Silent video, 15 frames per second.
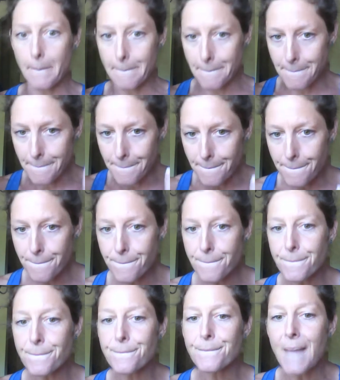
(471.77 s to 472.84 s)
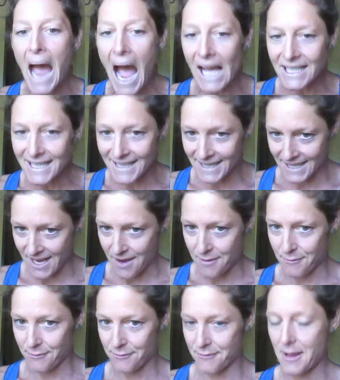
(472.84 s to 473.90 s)

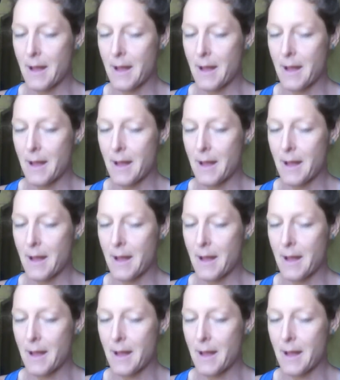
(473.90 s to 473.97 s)
massive,